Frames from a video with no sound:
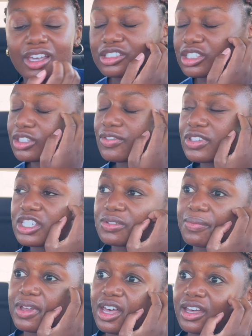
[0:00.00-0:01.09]
I just finished
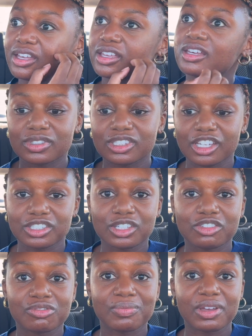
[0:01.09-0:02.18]
my
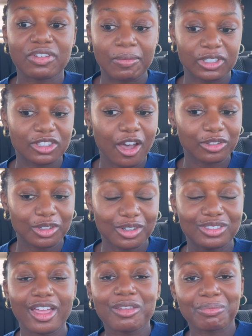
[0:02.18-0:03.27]
session with my family doctor.
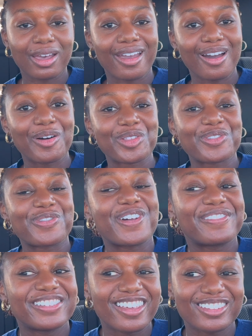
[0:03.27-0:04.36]
Not my own
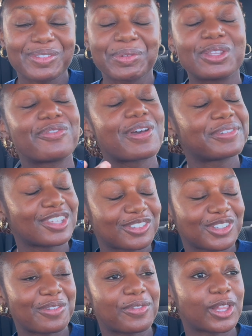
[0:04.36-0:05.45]
family doctor, but the family
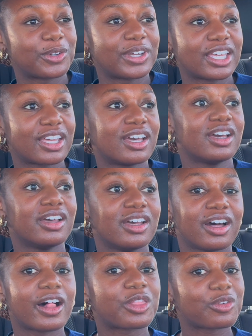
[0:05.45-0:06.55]
doctor I'm following
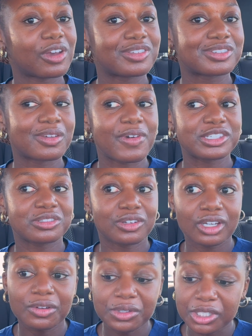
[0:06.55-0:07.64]
all throughout the semester.
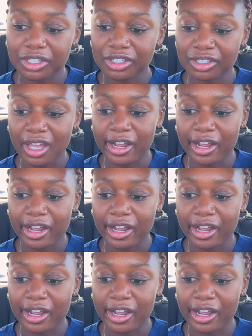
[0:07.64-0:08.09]
It was good.